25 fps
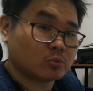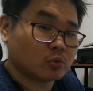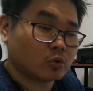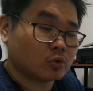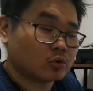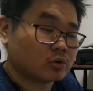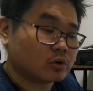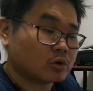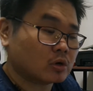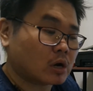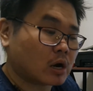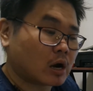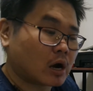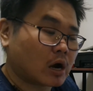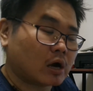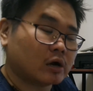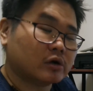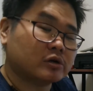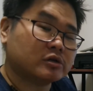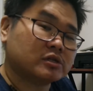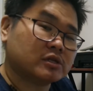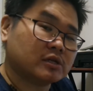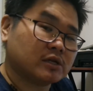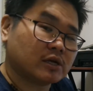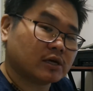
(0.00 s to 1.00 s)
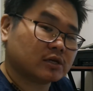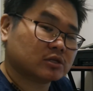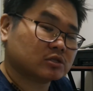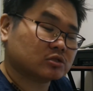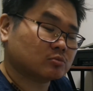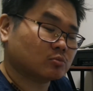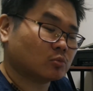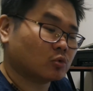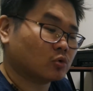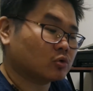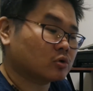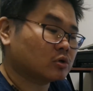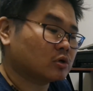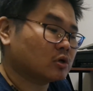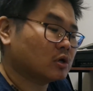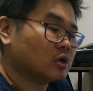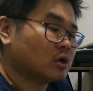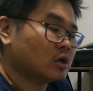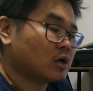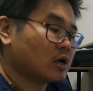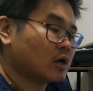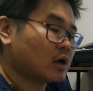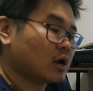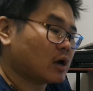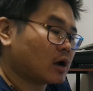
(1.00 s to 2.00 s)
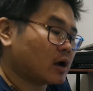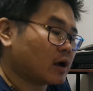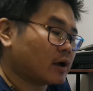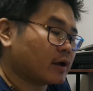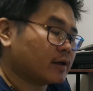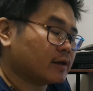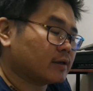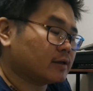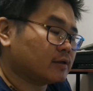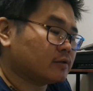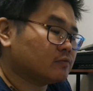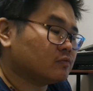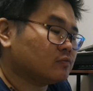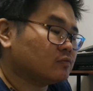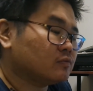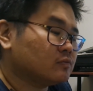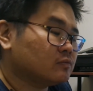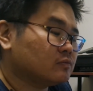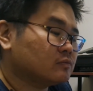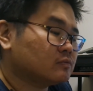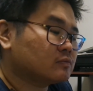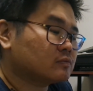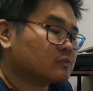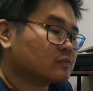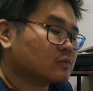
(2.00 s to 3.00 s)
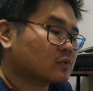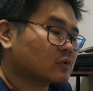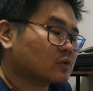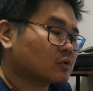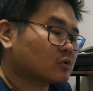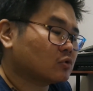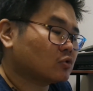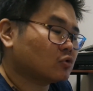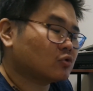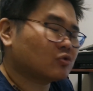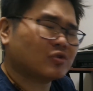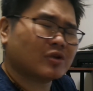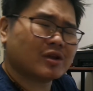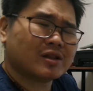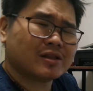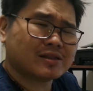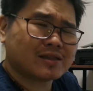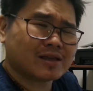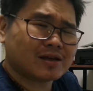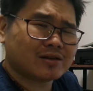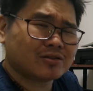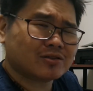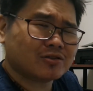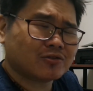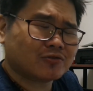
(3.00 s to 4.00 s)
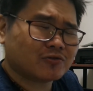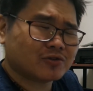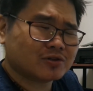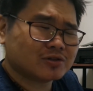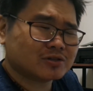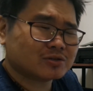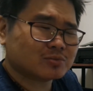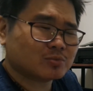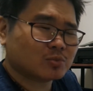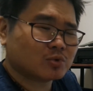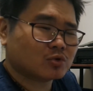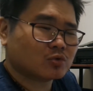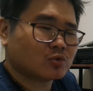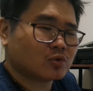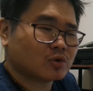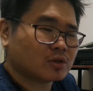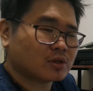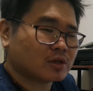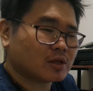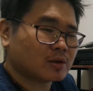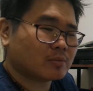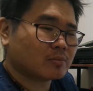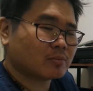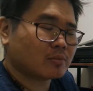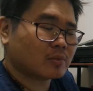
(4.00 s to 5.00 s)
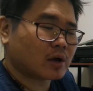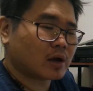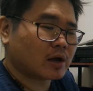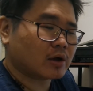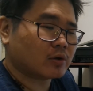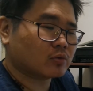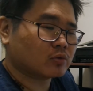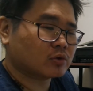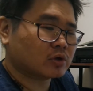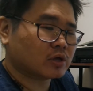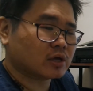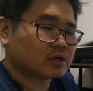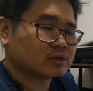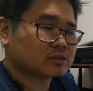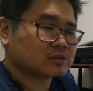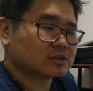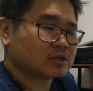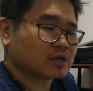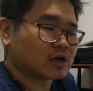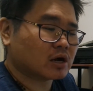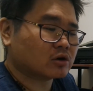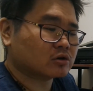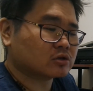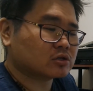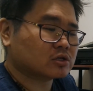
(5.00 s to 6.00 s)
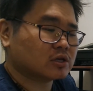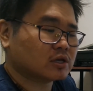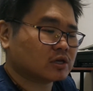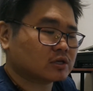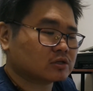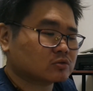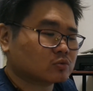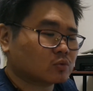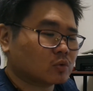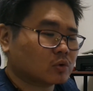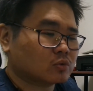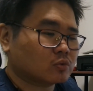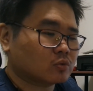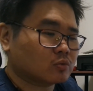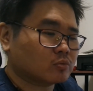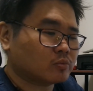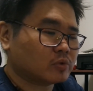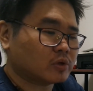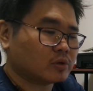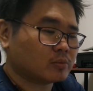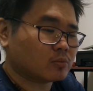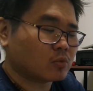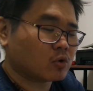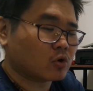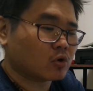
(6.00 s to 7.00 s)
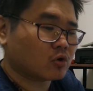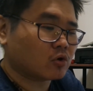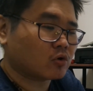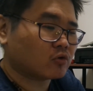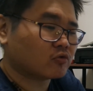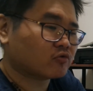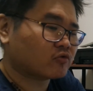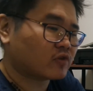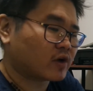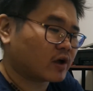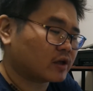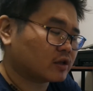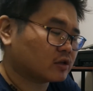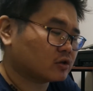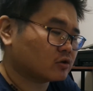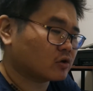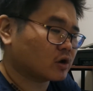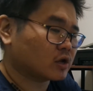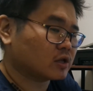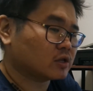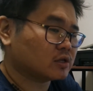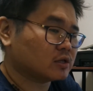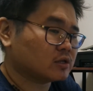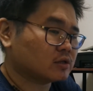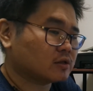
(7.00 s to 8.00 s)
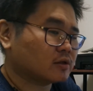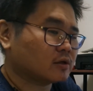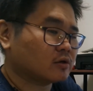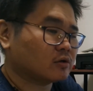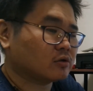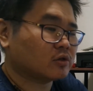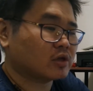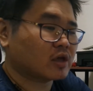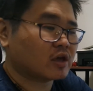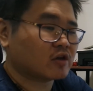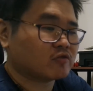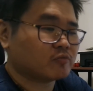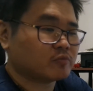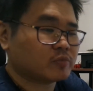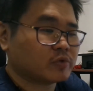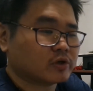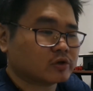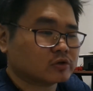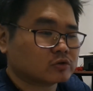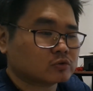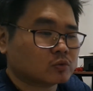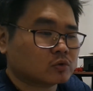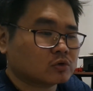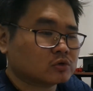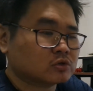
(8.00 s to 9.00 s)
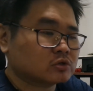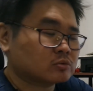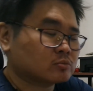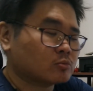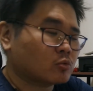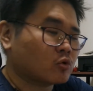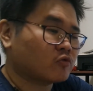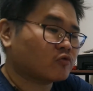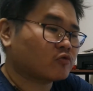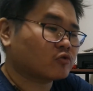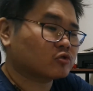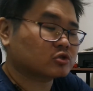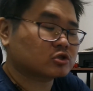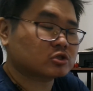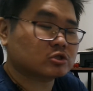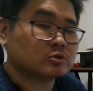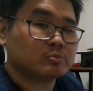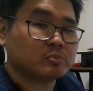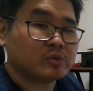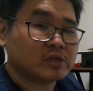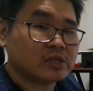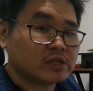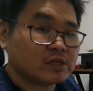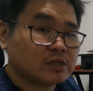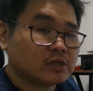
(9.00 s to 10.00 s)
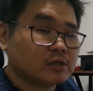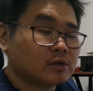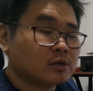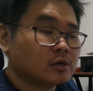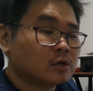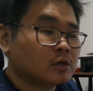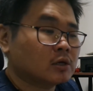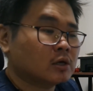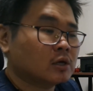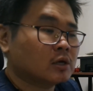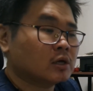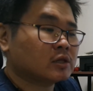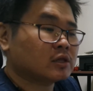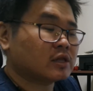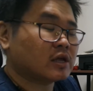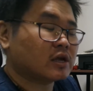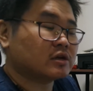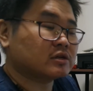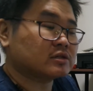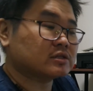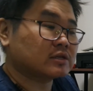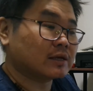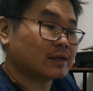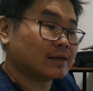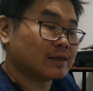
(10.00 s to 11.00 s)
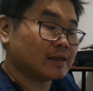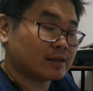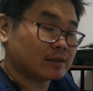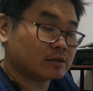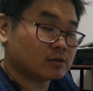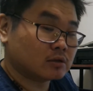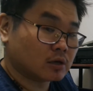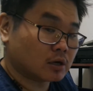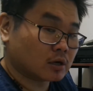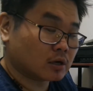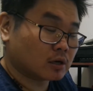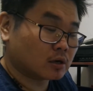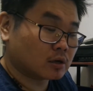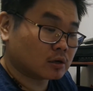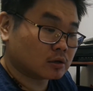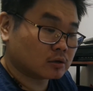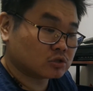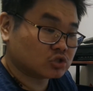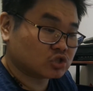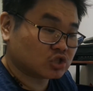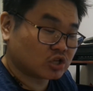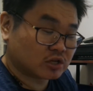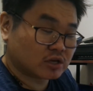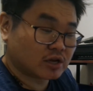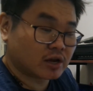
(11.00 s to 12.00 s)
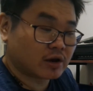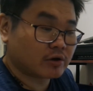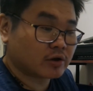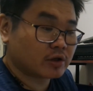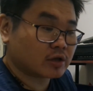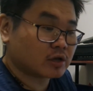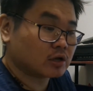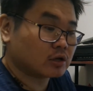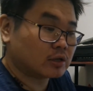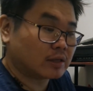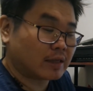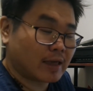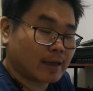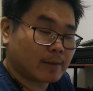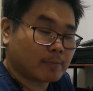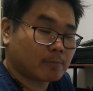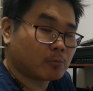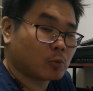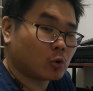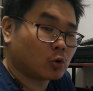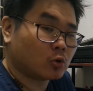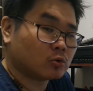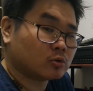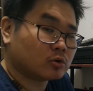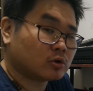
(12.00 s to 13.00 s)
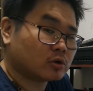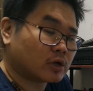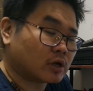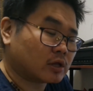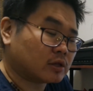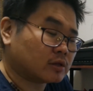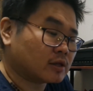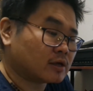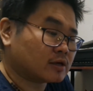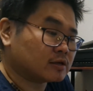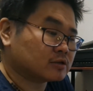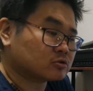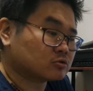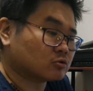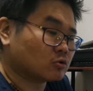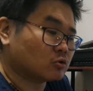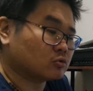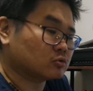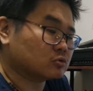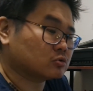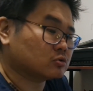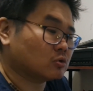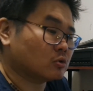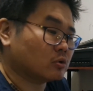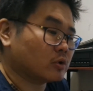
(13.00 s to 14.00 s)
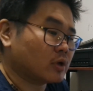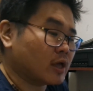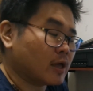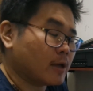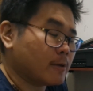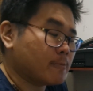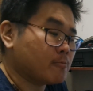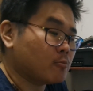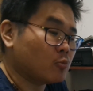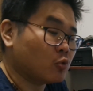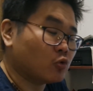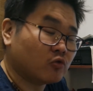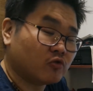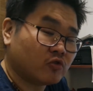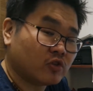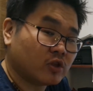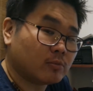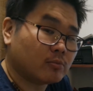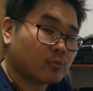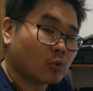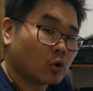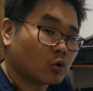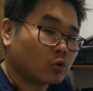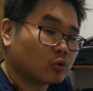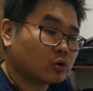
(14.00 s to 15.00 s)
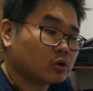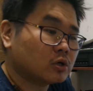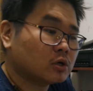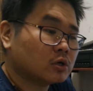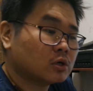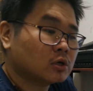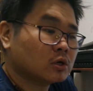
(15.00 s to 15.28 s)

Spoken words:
mode, RTS mode. I couldn't really tell difference between them. I would guess the RTS one would be more fine-grained detail. The FPS one is more for speed. There is a generic game mode, and there's also a movie mode